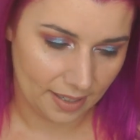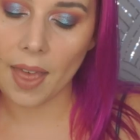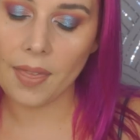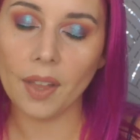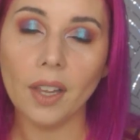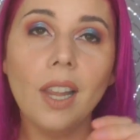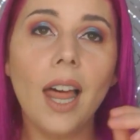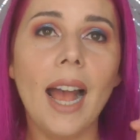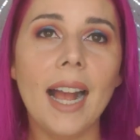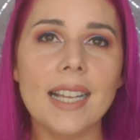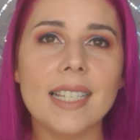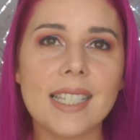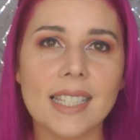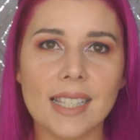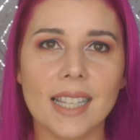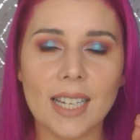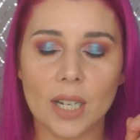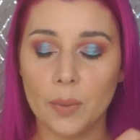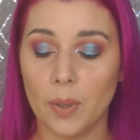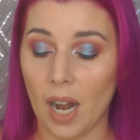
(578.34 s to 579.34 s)
And the
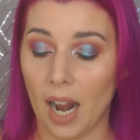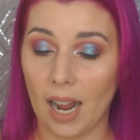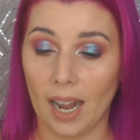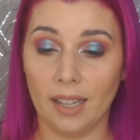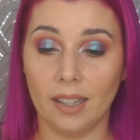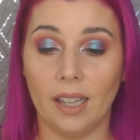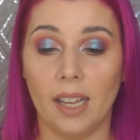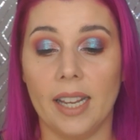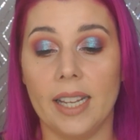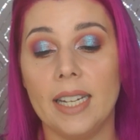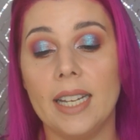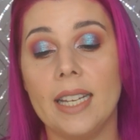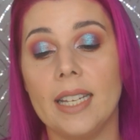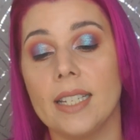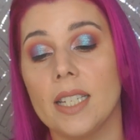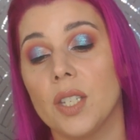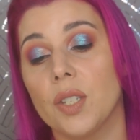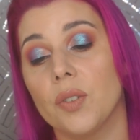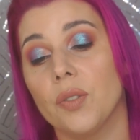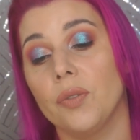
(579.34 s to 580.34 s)
last liquid highlight
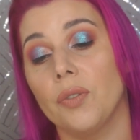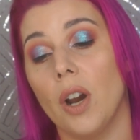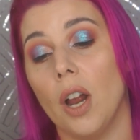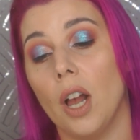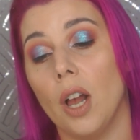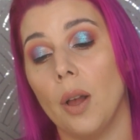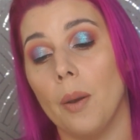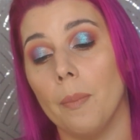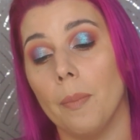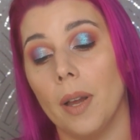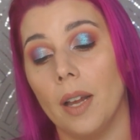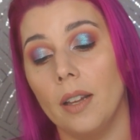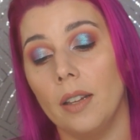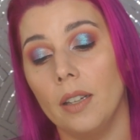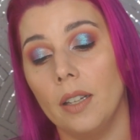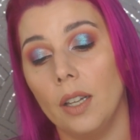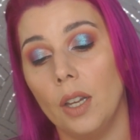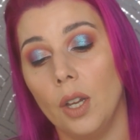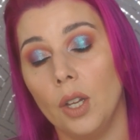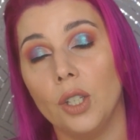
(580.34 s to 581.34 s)
is from
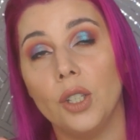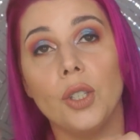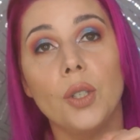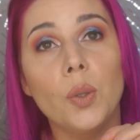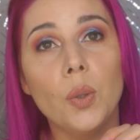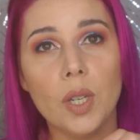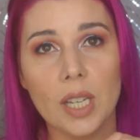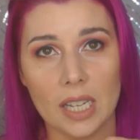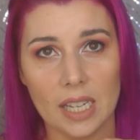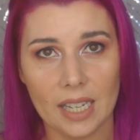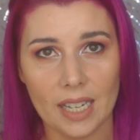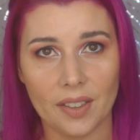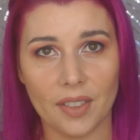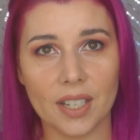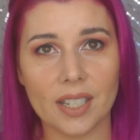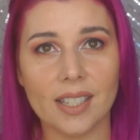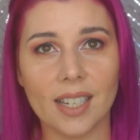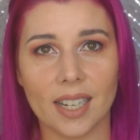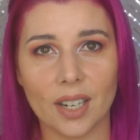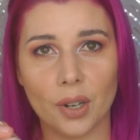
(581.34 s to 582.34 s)
Yuki, and
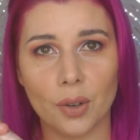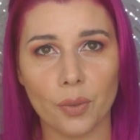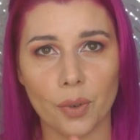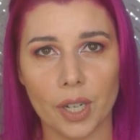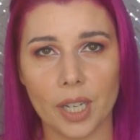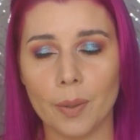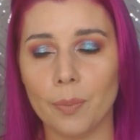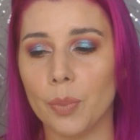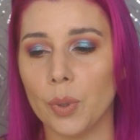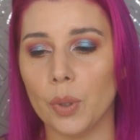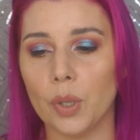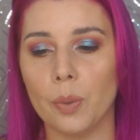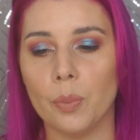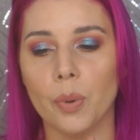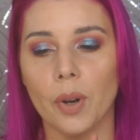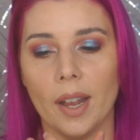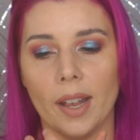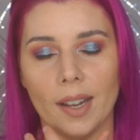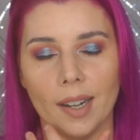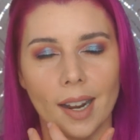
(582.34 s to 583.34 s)
this is a Korean beauty
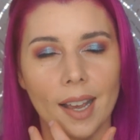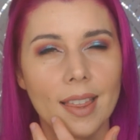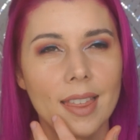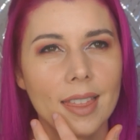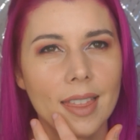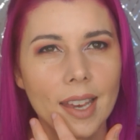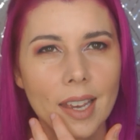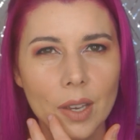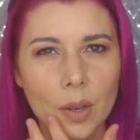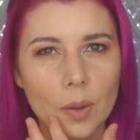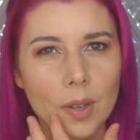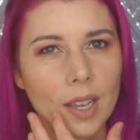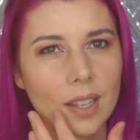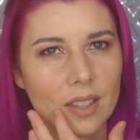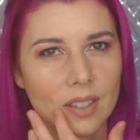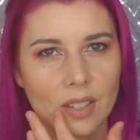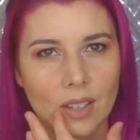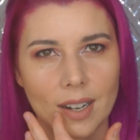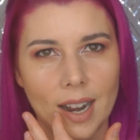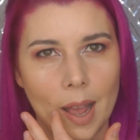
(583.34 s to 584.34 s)
brand. I think you can
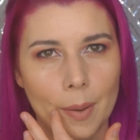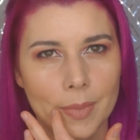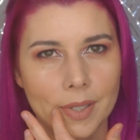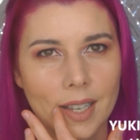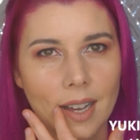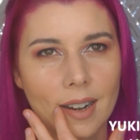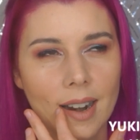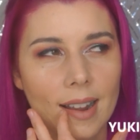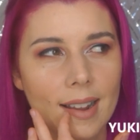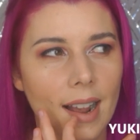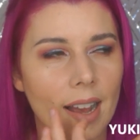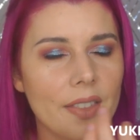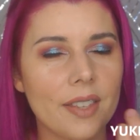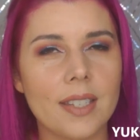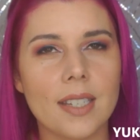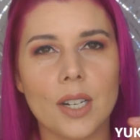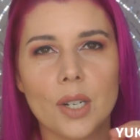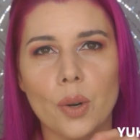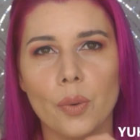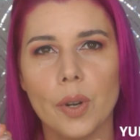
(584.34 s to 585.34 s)
get this on Amazon. I got
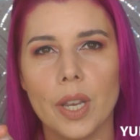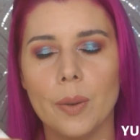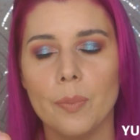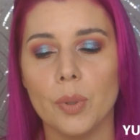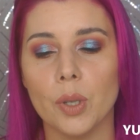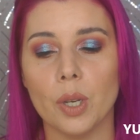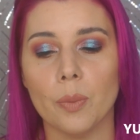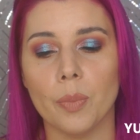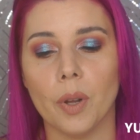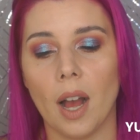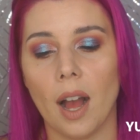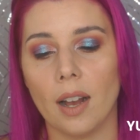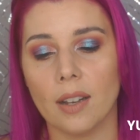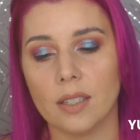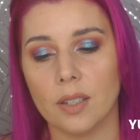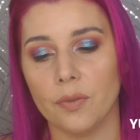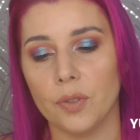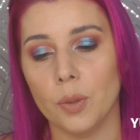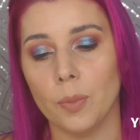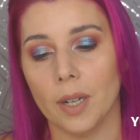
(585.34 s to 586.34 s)
this in a Korean beauty
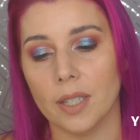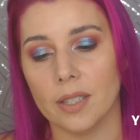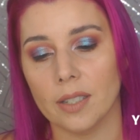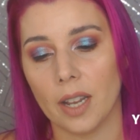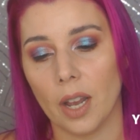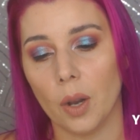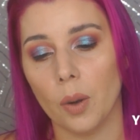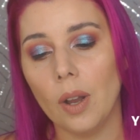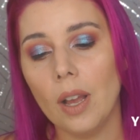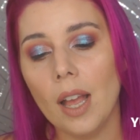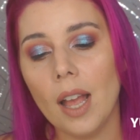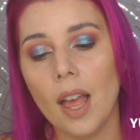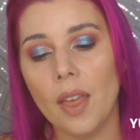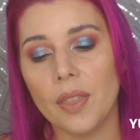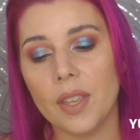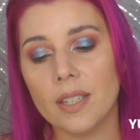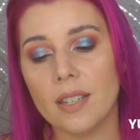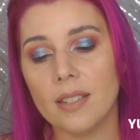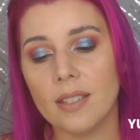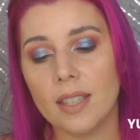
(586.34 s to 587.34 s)
box a few months ago.
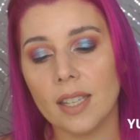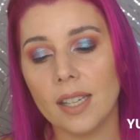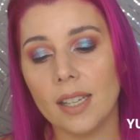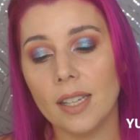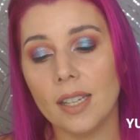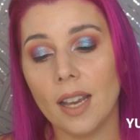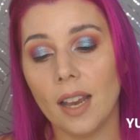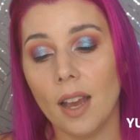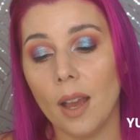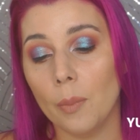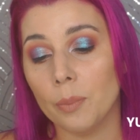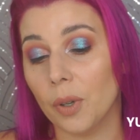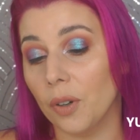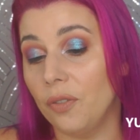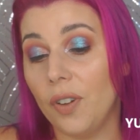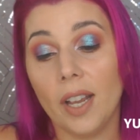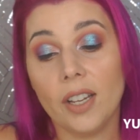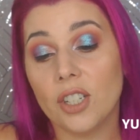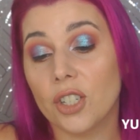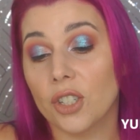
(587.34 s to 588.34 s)
This is the
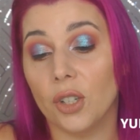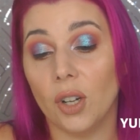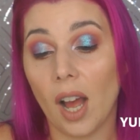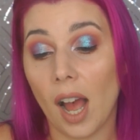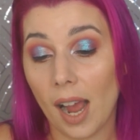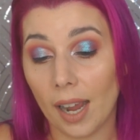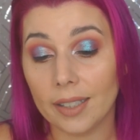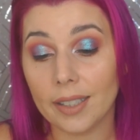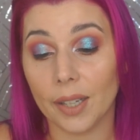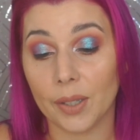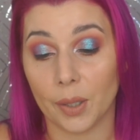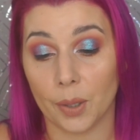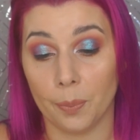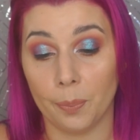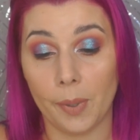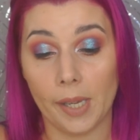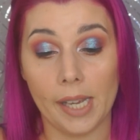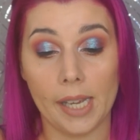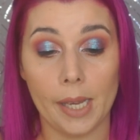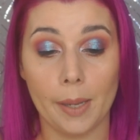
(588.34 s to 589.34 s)
Professional
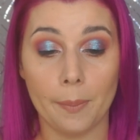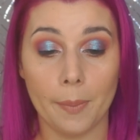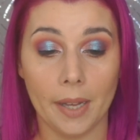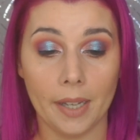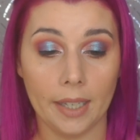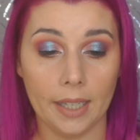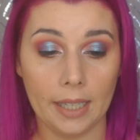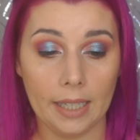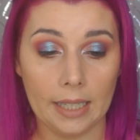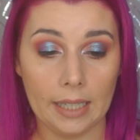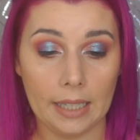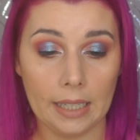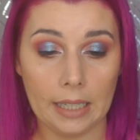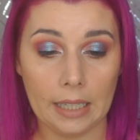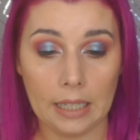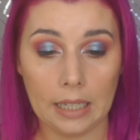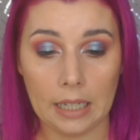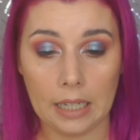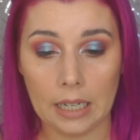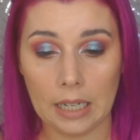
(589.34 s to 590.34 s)
Highlighter Beam
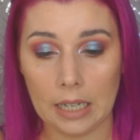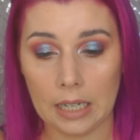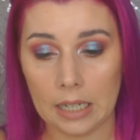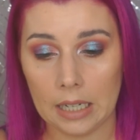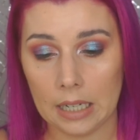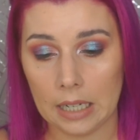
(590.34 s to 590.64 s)
in,